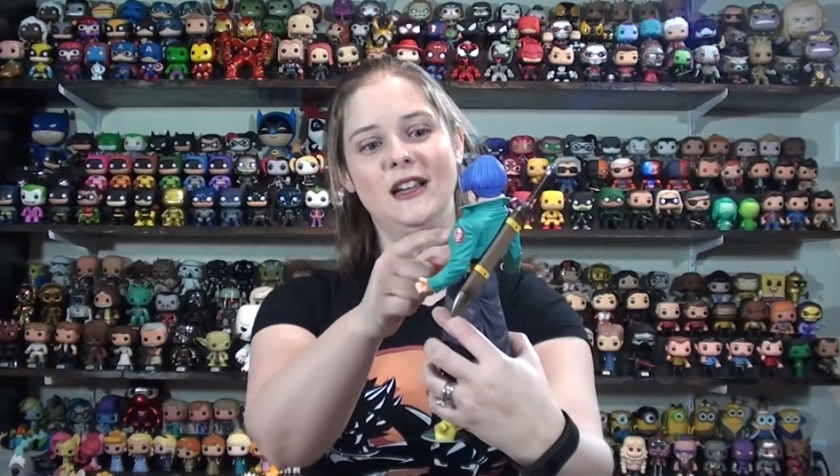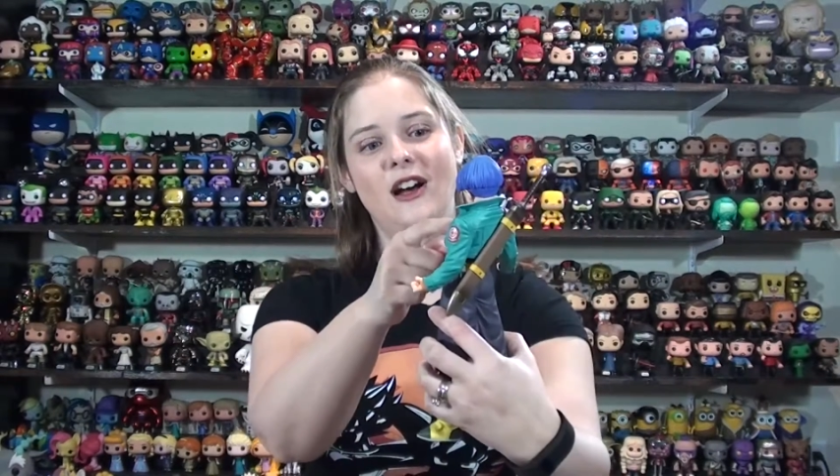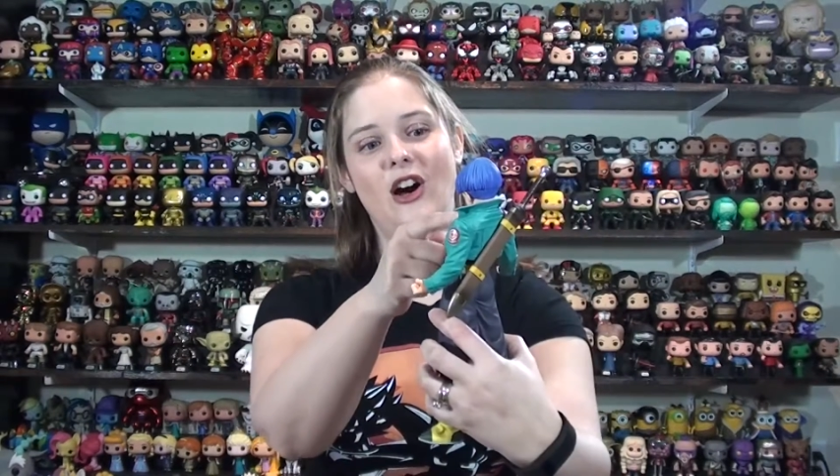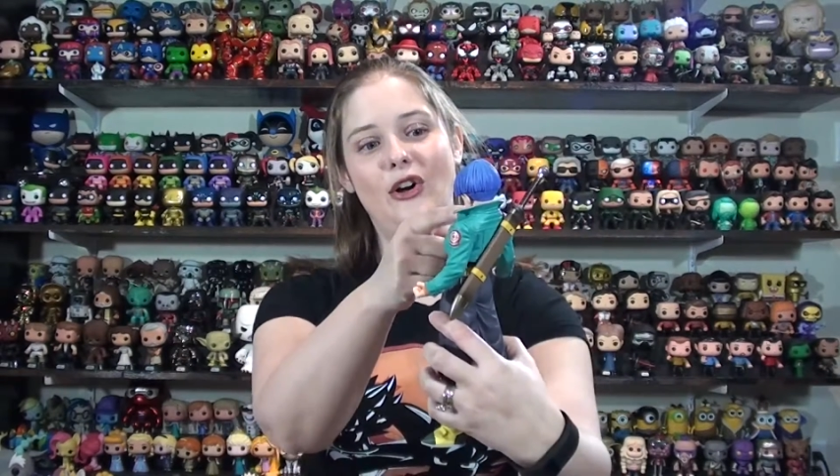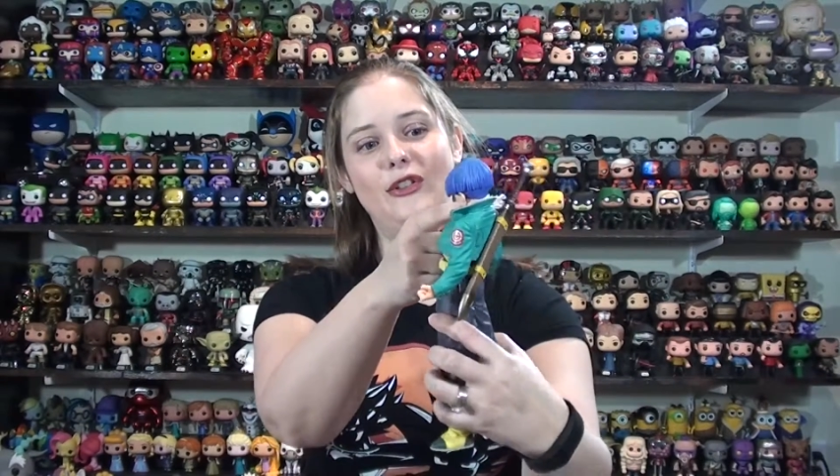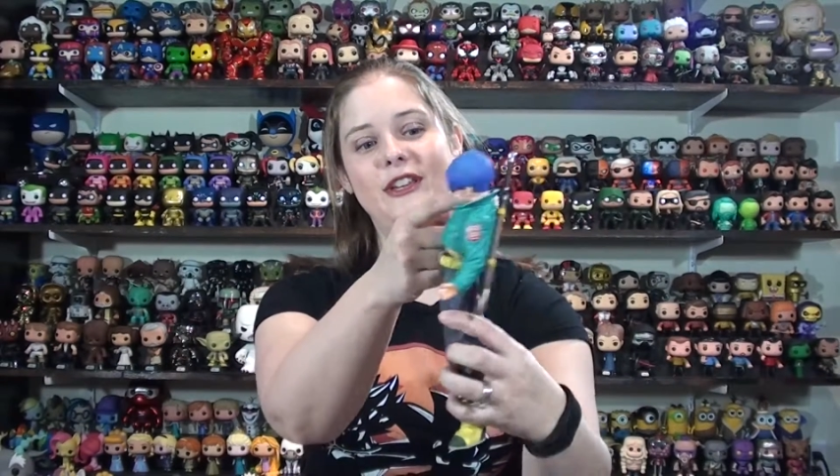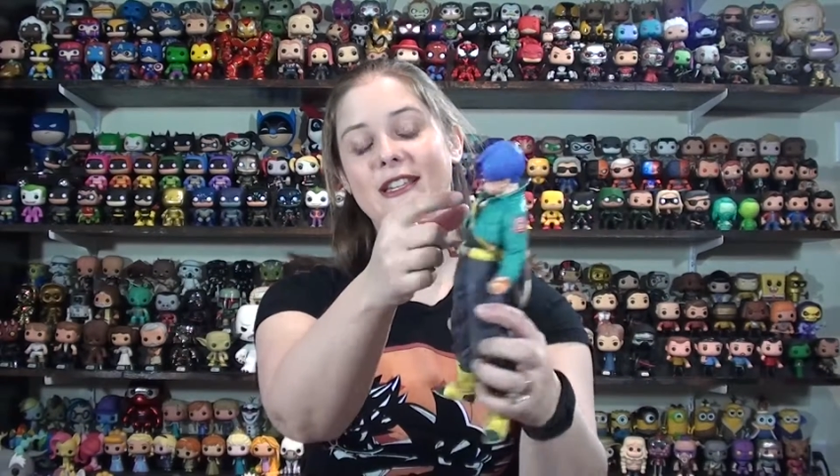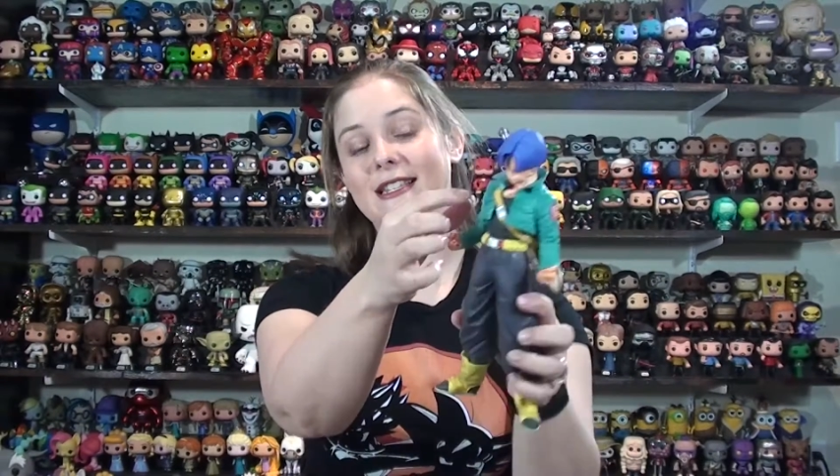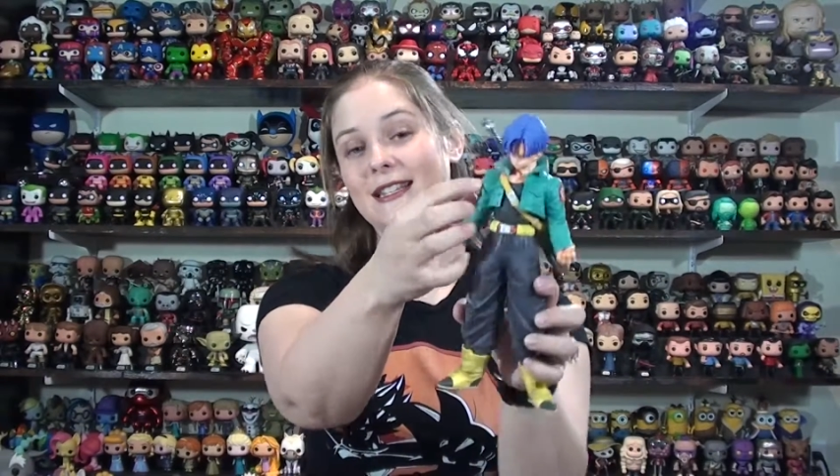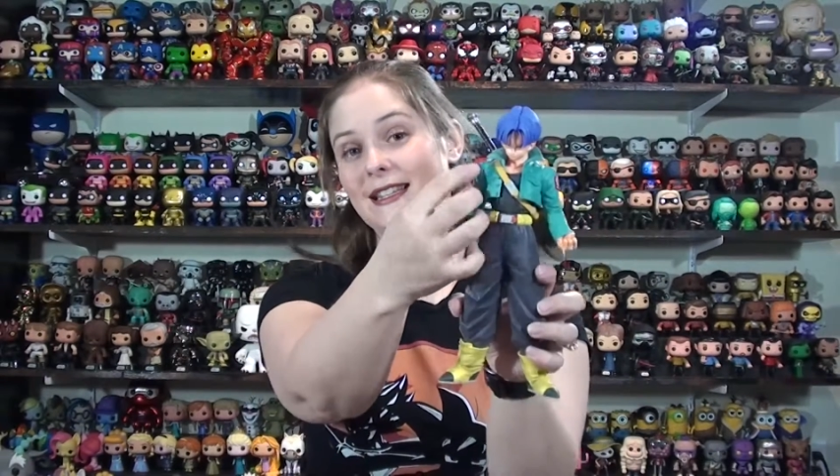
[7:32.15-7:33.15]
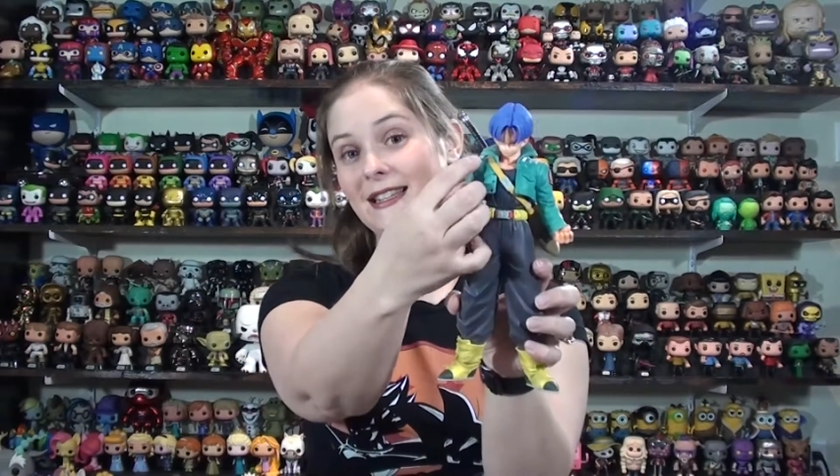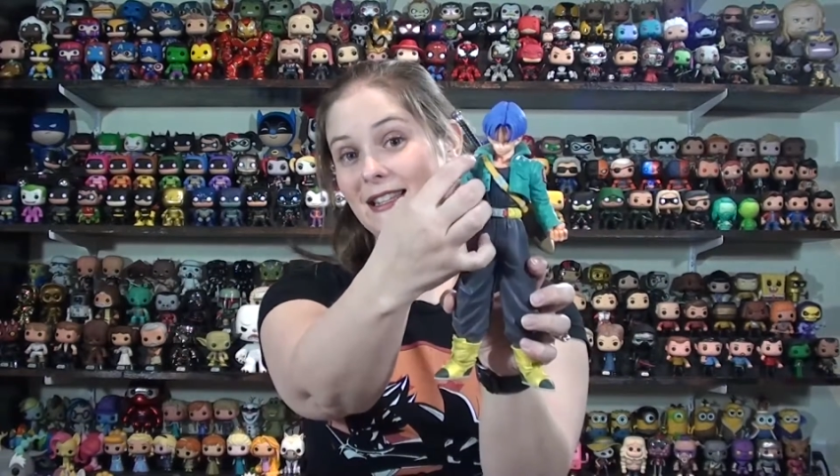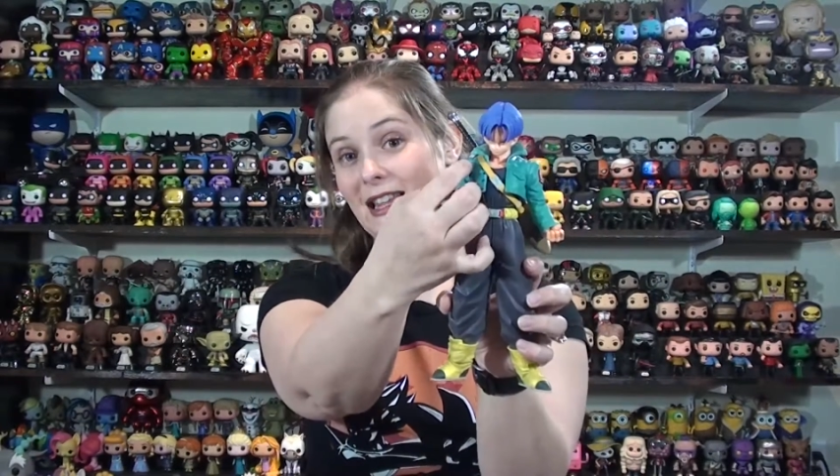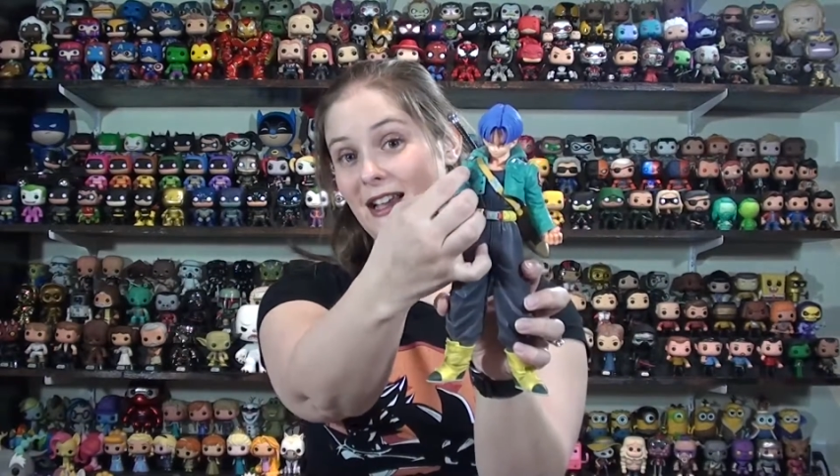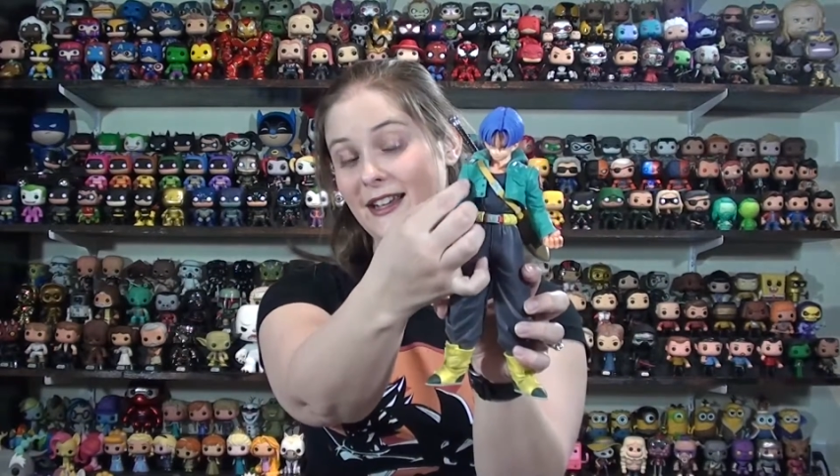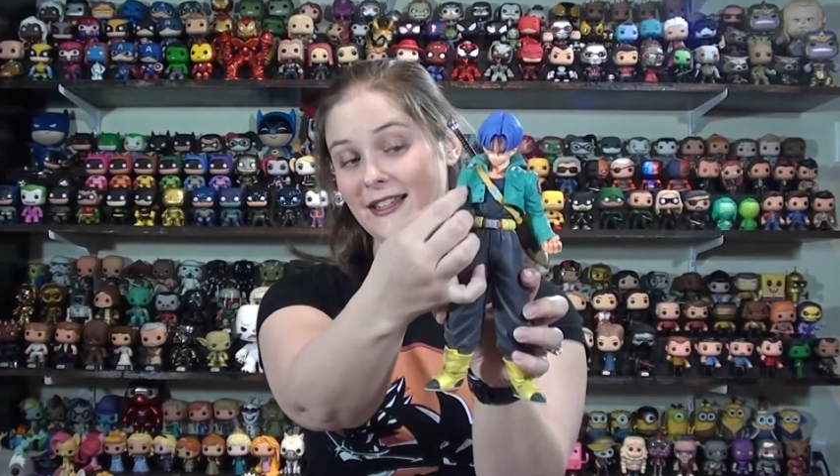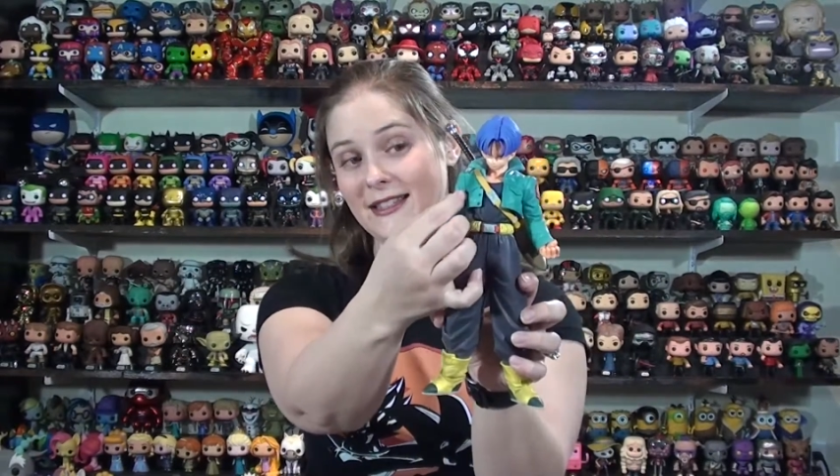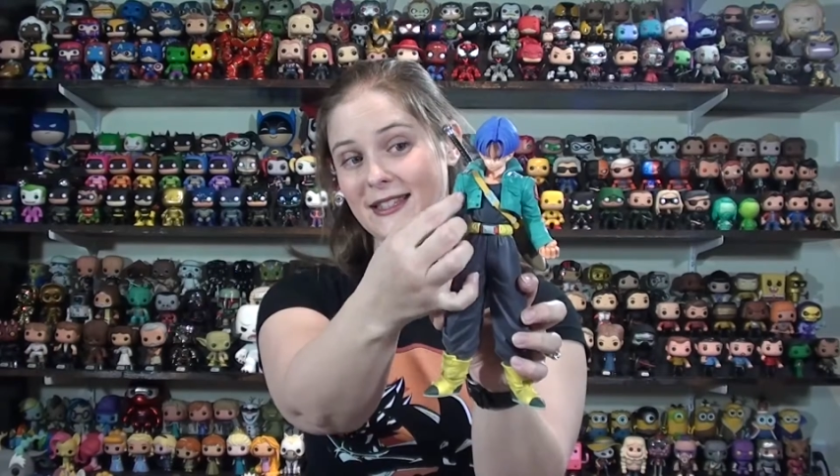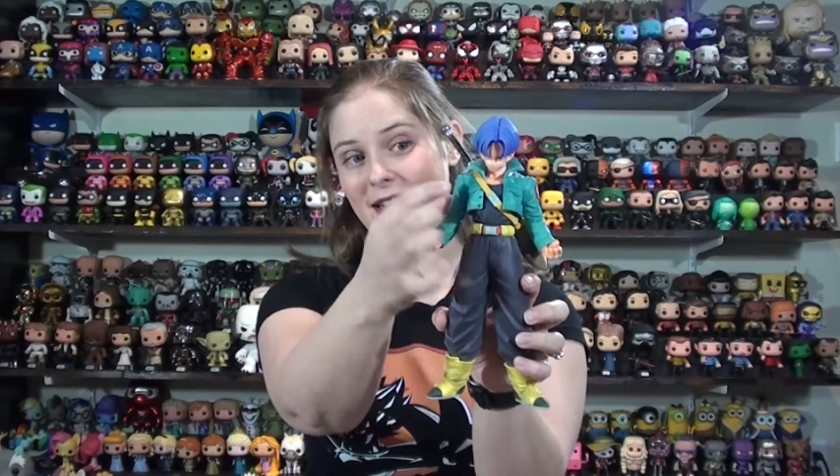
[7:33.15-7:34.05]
All these lines